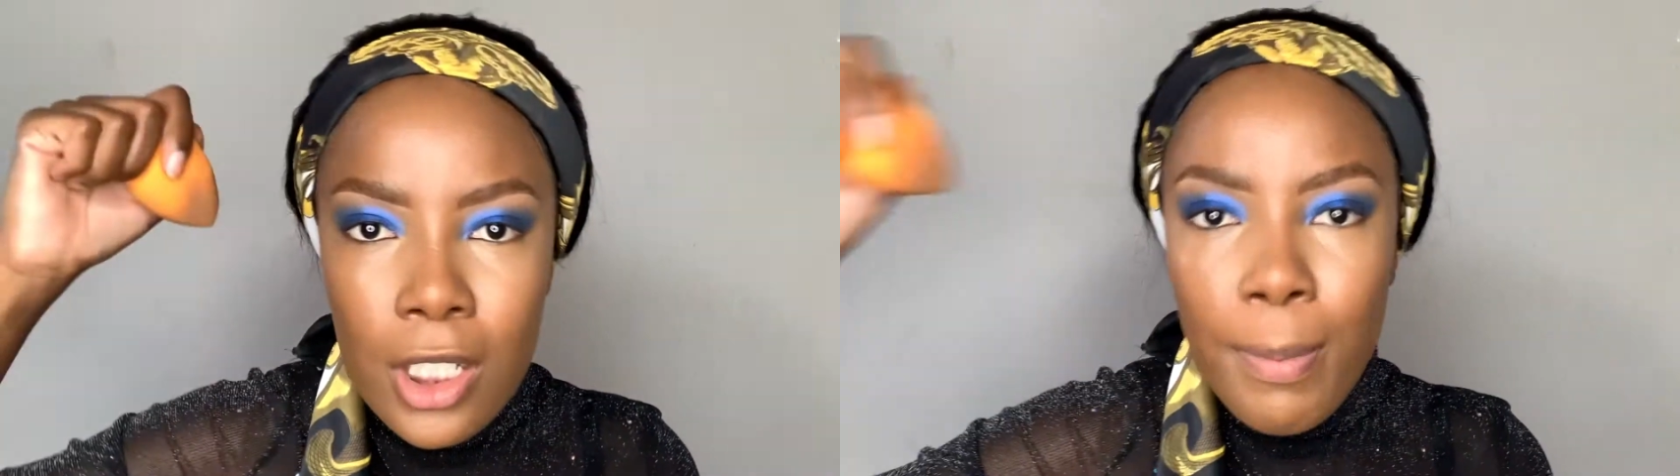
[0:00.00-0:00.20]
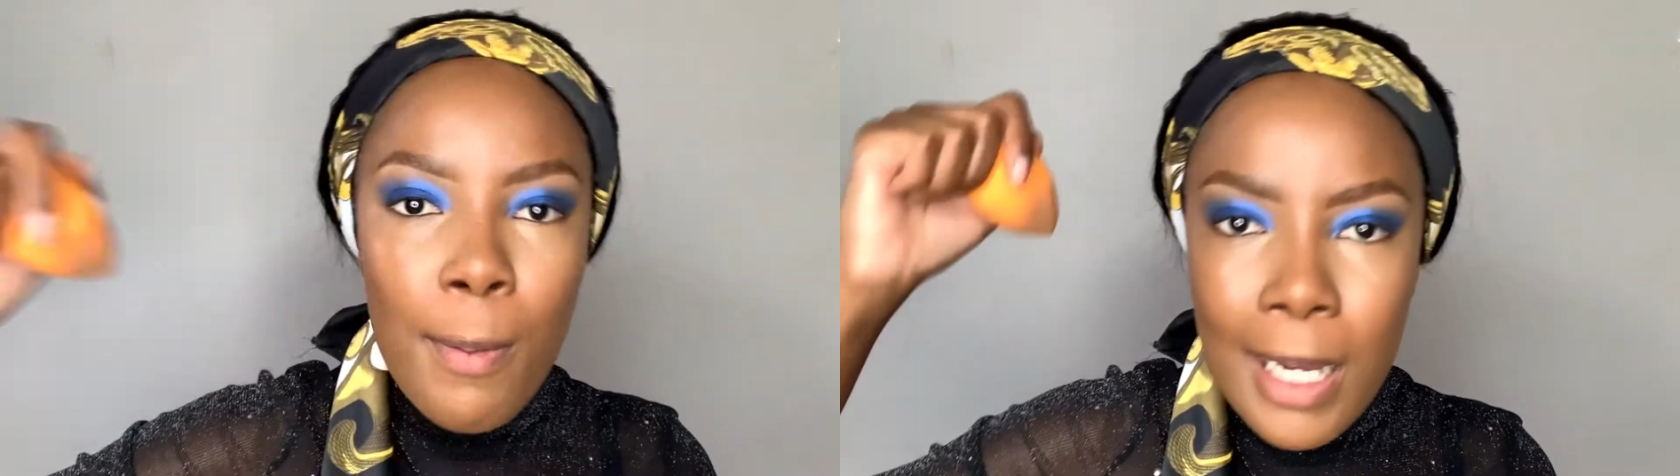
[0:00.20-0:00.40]

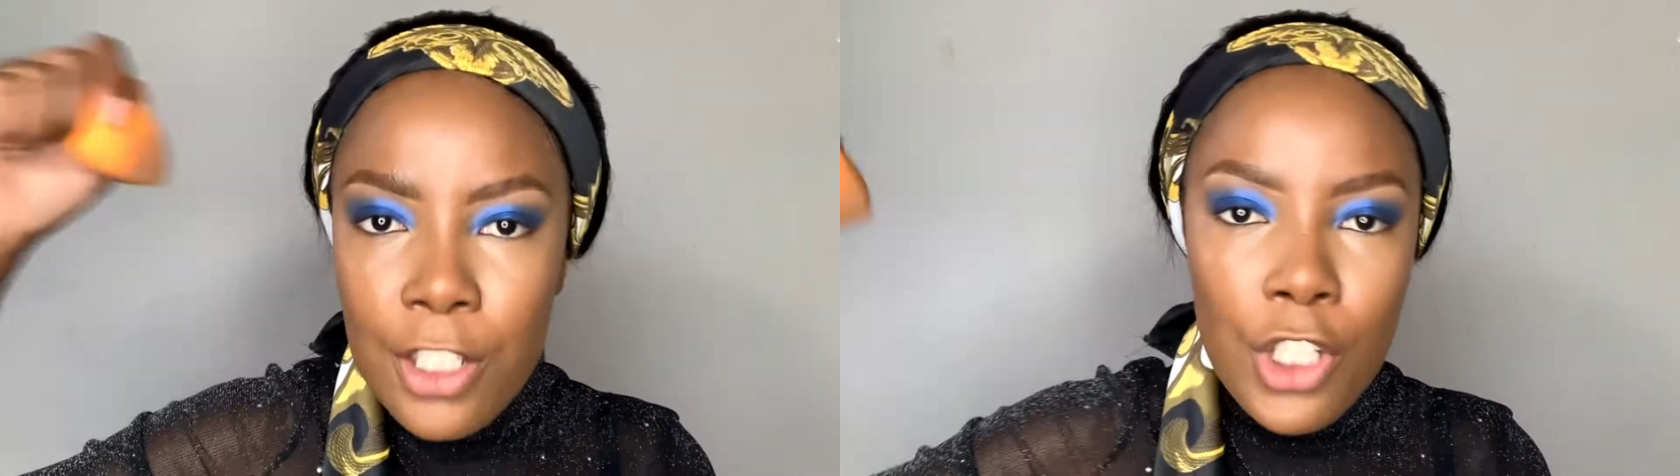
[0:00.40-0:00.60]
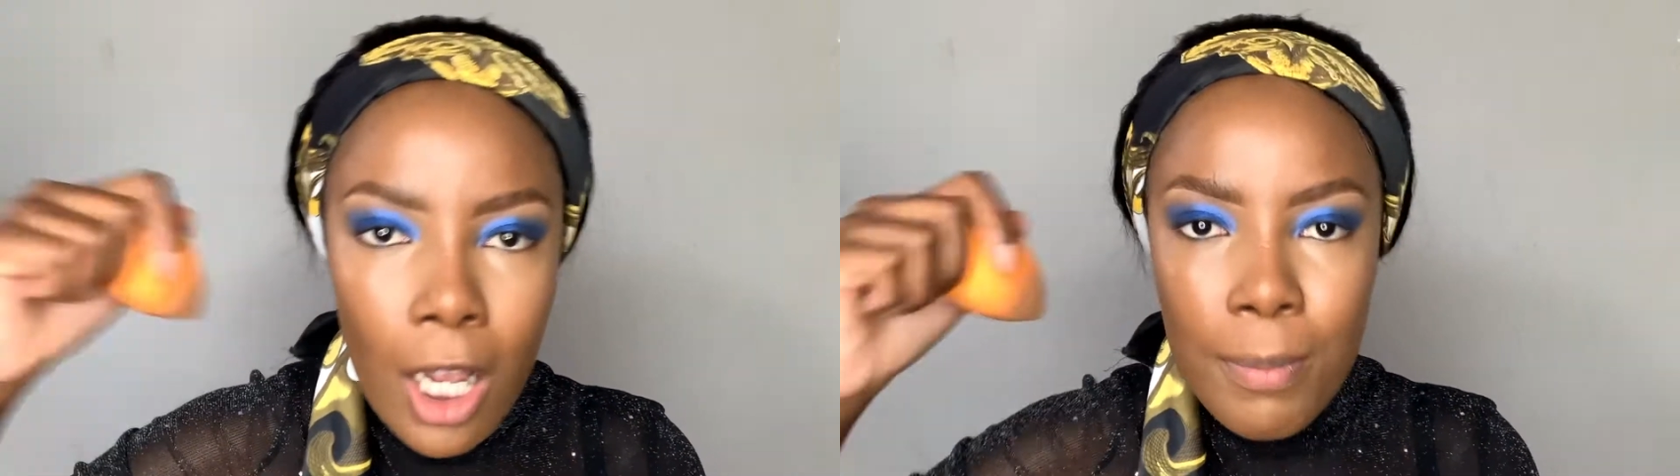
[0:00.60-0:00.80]
about my
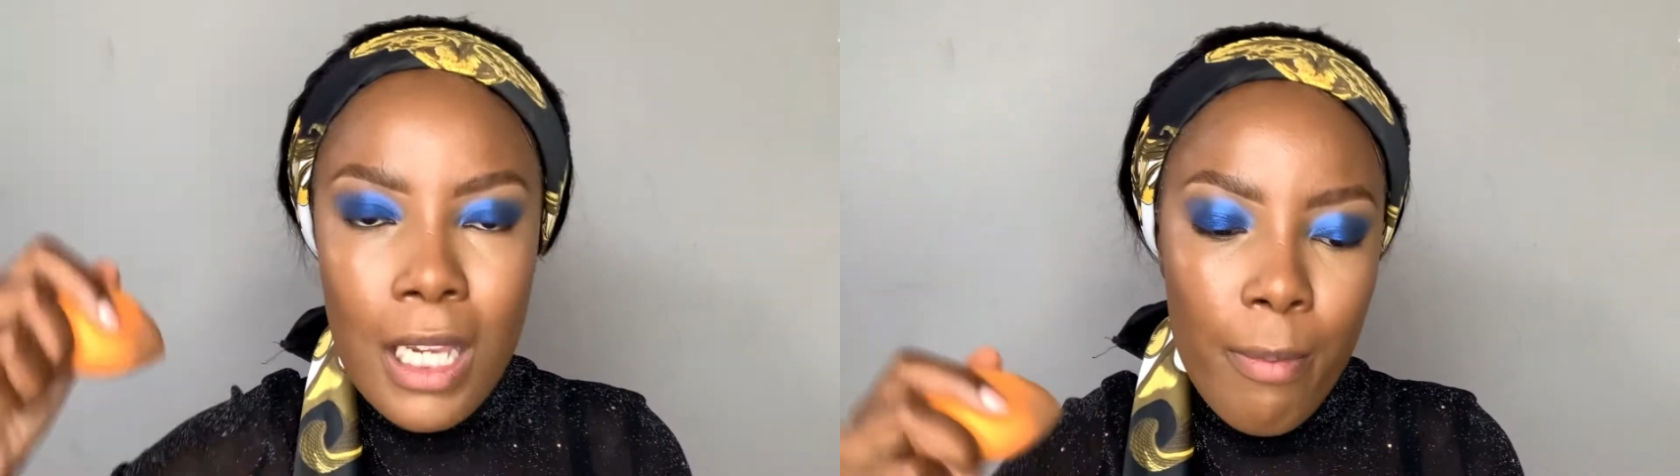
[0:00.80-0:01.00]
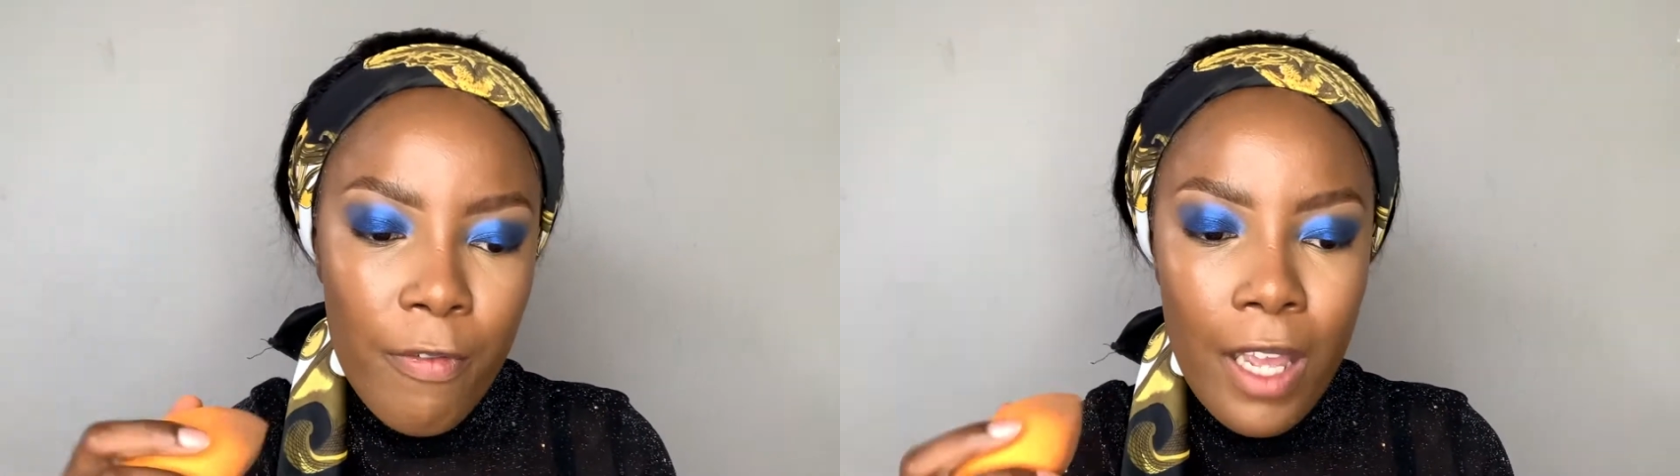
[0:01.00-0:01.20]
job
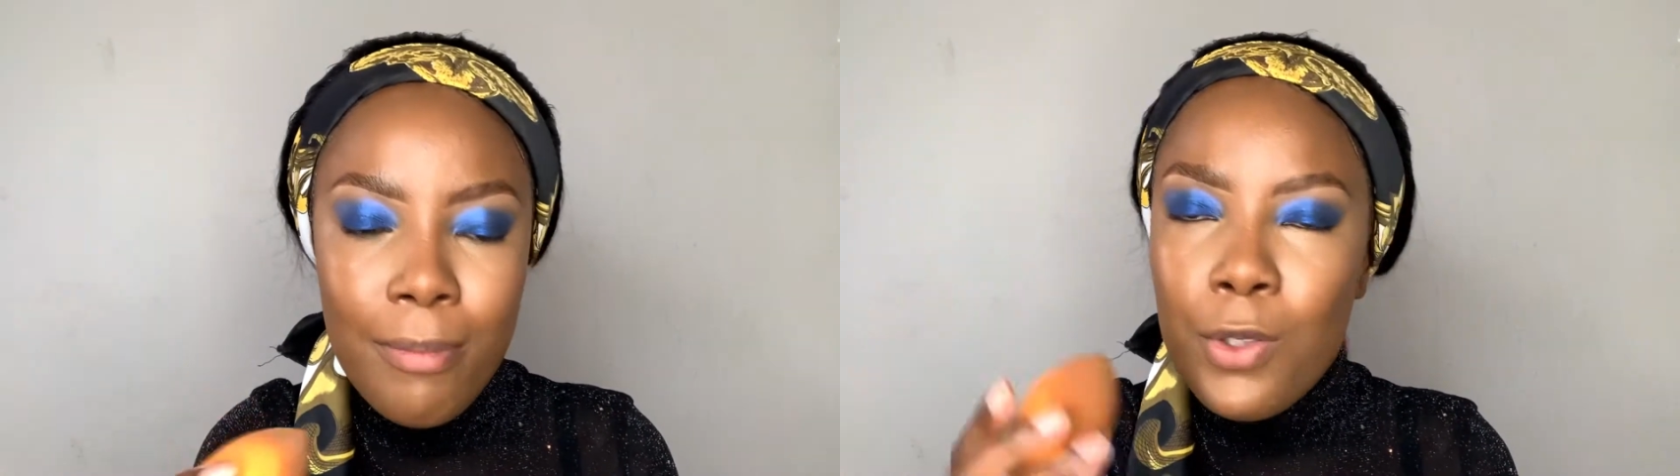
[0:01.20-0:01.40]
type of vibe.